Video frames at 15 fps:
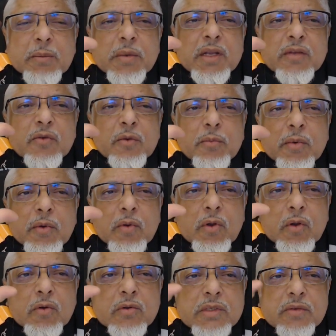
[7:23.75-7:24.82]
But if you
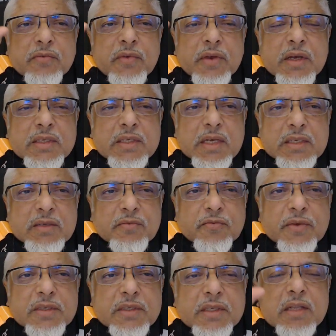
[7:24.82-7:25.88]
close the fingers as a
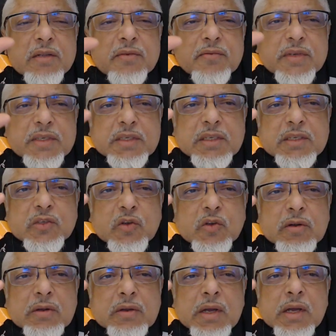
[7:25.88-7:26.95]
fist, then the fist is
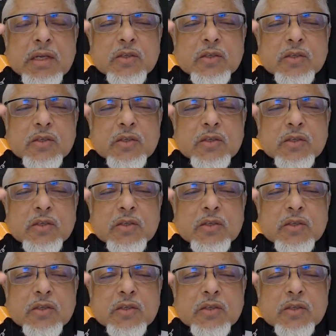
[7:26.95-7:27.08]
strong.